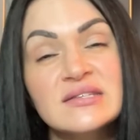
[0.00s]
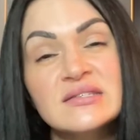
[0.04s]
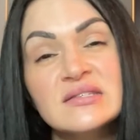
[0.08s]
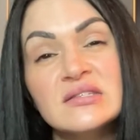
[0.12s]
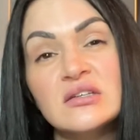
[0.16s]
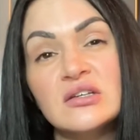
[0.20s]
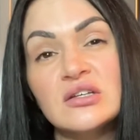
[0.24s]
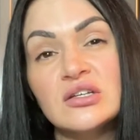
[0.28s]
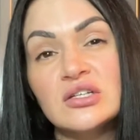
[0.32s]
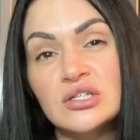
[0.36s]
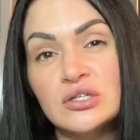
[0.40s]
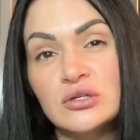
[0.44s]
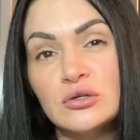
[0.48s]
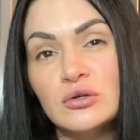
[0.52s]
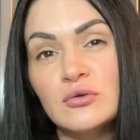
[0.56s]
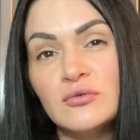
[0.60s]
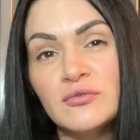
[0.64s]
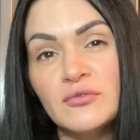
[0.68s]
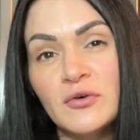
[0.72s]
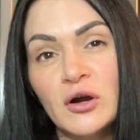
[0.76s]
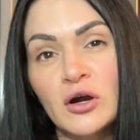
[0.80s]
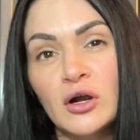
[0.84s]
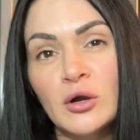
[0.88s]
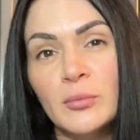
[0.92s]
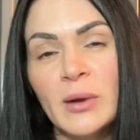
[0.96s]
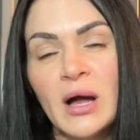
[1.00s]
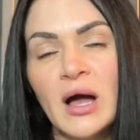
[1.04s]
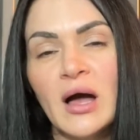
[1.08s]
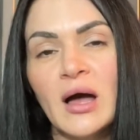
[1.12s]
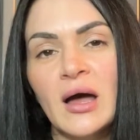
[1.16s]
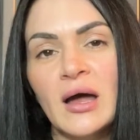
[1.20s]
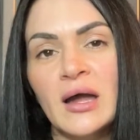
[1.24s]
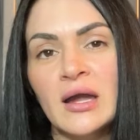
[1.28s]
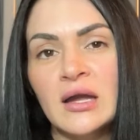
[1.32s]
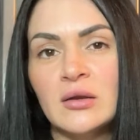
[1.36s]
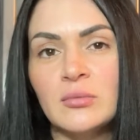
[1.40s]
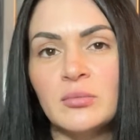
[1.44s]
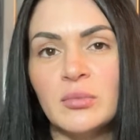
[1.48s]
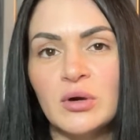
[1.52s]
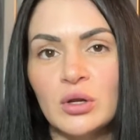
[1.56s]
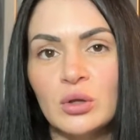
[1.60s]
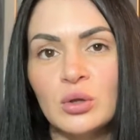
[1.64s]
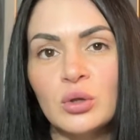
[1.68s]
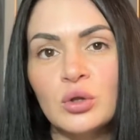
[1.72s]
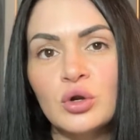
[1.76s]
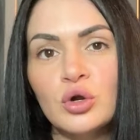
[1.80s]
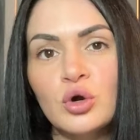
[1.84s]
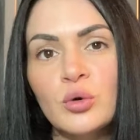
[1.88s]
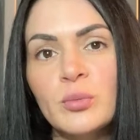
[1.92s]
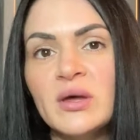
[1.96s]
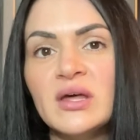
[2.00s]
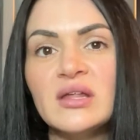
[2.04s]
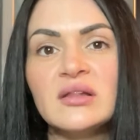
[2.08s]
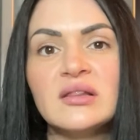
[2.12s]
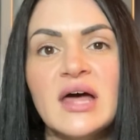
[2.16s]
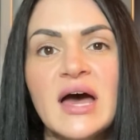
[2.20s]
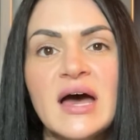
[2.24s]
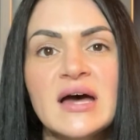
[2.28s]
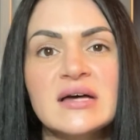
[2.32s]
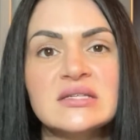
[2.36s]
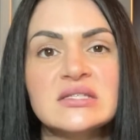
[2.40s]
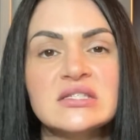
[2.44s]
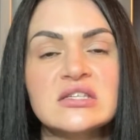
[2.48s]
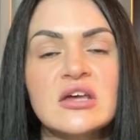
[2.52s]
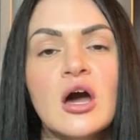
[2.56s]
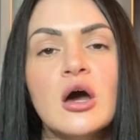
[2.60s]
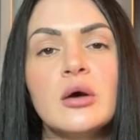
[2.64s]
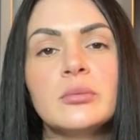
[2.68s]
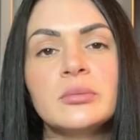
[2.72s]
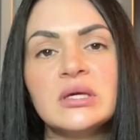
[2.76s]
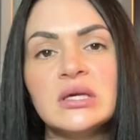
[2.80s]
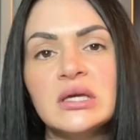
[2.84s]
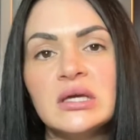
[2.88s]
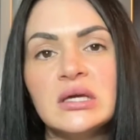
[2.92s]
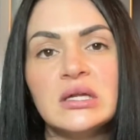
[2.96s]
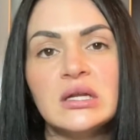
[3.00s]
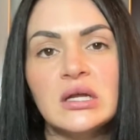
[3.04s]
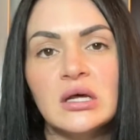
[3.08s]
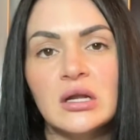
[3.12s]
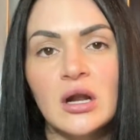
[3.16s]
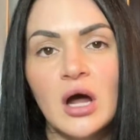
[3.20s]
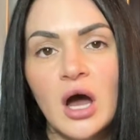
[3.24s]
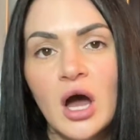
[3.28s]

isn't too far behind, but a little bit less, coming in at